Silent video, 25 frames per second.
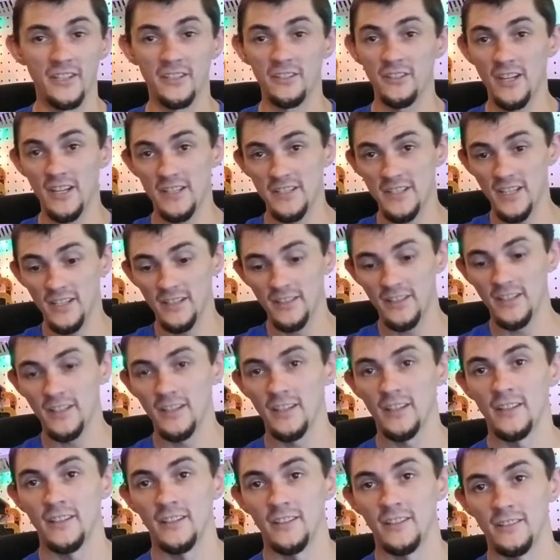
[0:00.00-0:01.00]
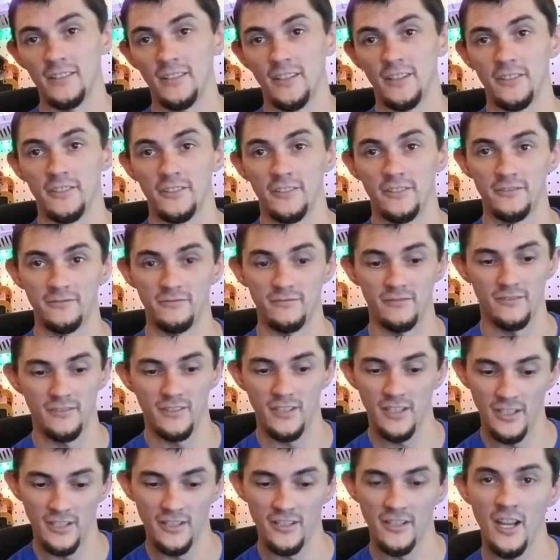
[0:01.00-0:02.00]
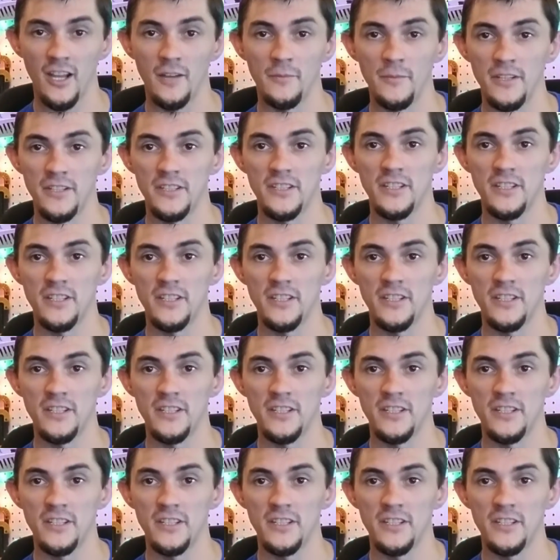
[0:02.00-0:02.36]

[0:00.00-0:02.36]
you guys got any other comments